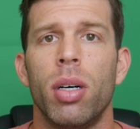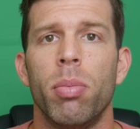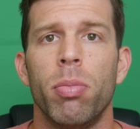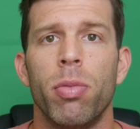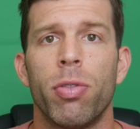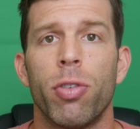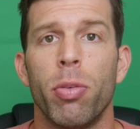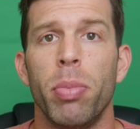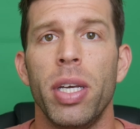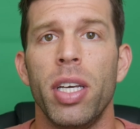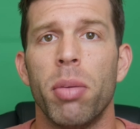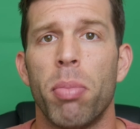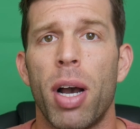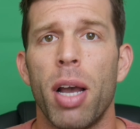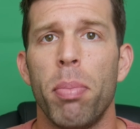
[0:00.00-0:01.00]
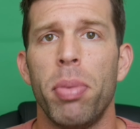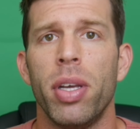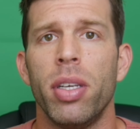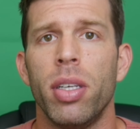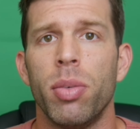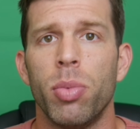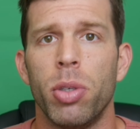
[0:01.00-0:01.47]
for me, in my
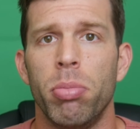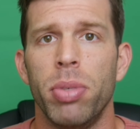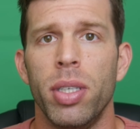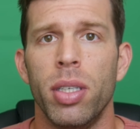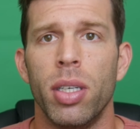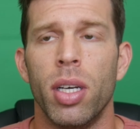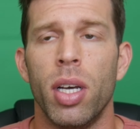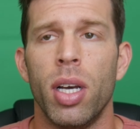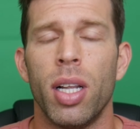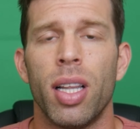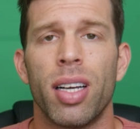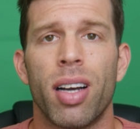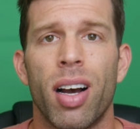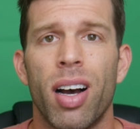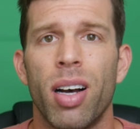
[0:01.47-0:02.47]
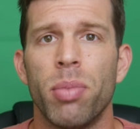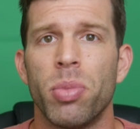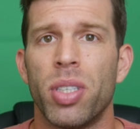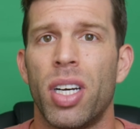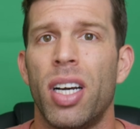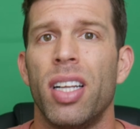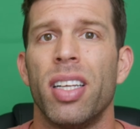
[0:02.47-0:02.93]
opinion, would be like a
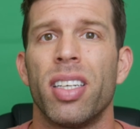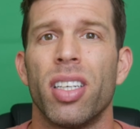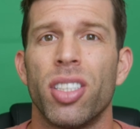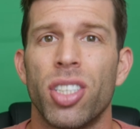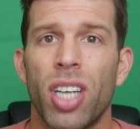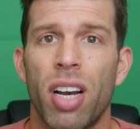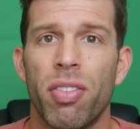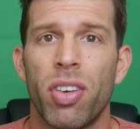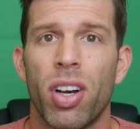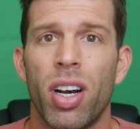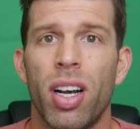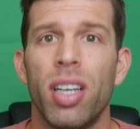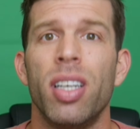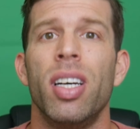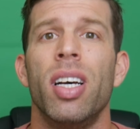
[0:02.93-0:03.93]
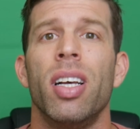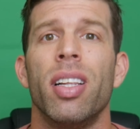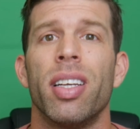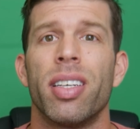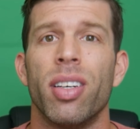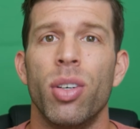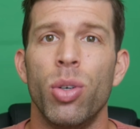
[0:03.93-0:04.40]
Hamzat, like a Shavkat,
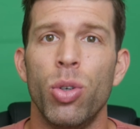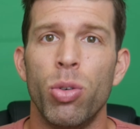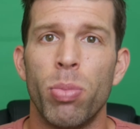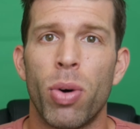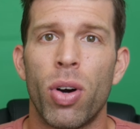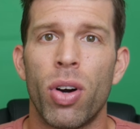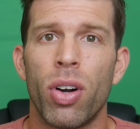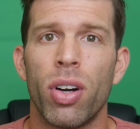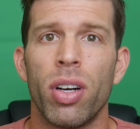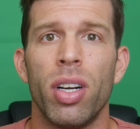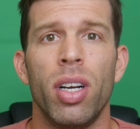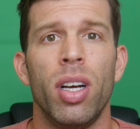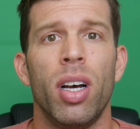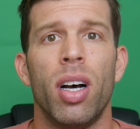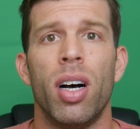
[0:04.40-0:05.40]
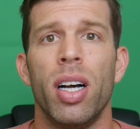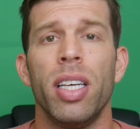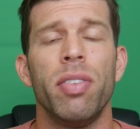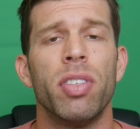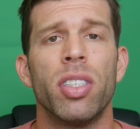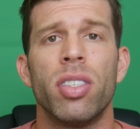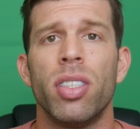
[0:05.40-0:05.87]
like a Umar,
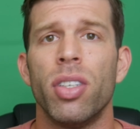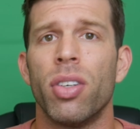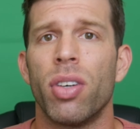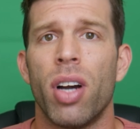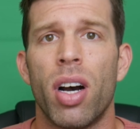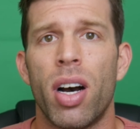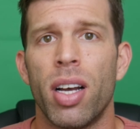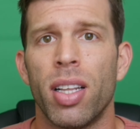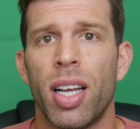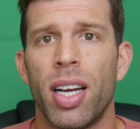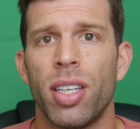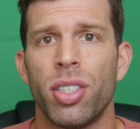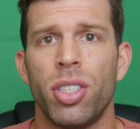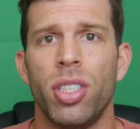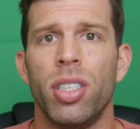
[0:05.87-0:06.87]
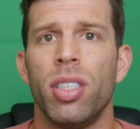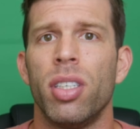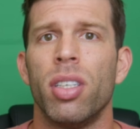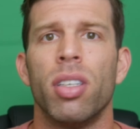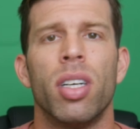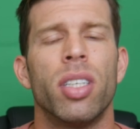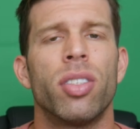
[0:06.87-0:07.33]
even Cyril Gane last
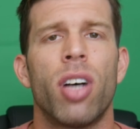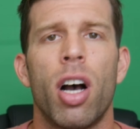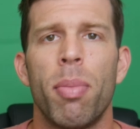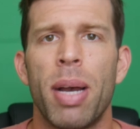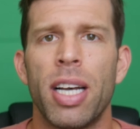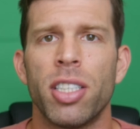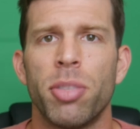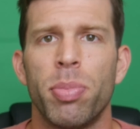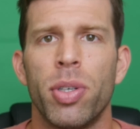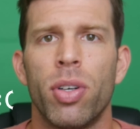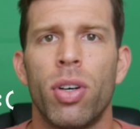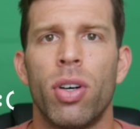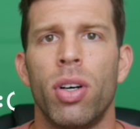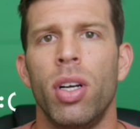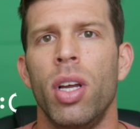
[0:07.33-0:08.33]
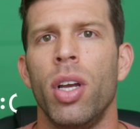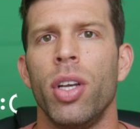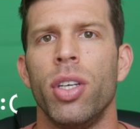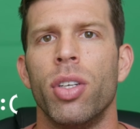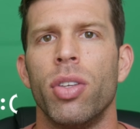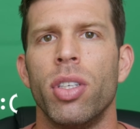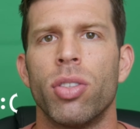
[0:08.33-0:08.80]
year, a Tom Aspinall.
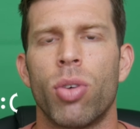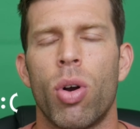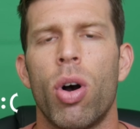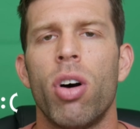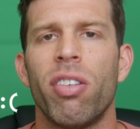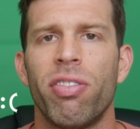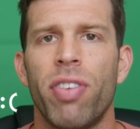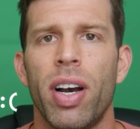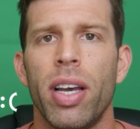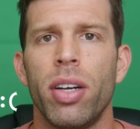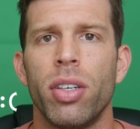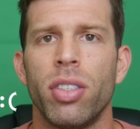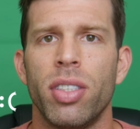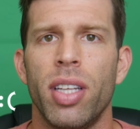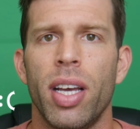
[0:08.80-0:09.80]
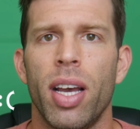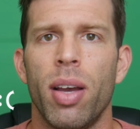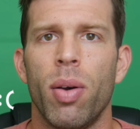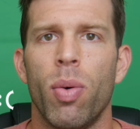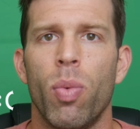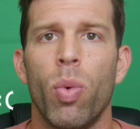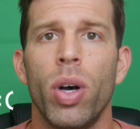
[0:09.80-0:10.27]
You know, these are all fighters
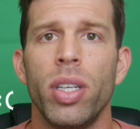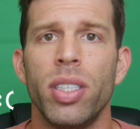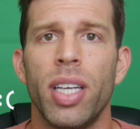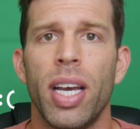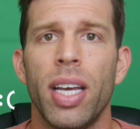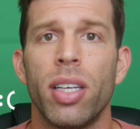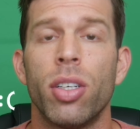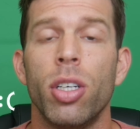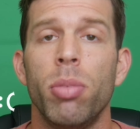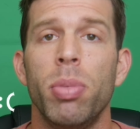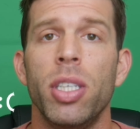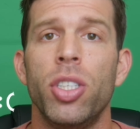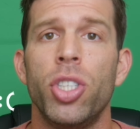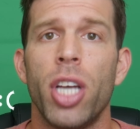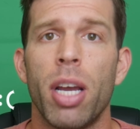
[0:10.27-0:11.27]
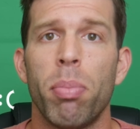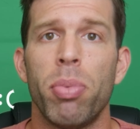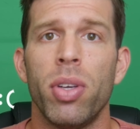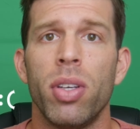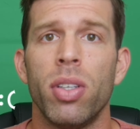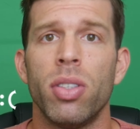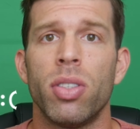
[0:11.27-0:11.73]
that one day could be
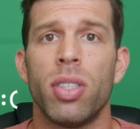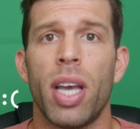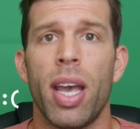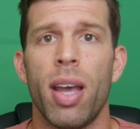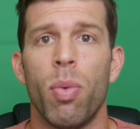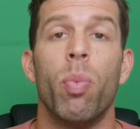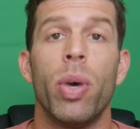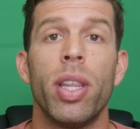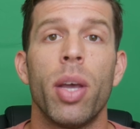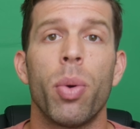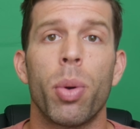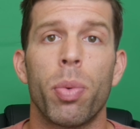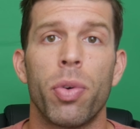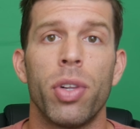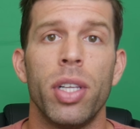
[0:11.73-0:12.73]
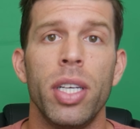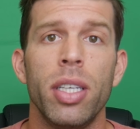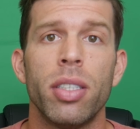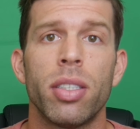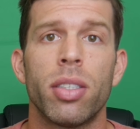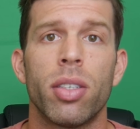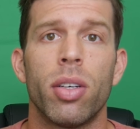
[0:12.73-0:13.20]
champions, and when they were released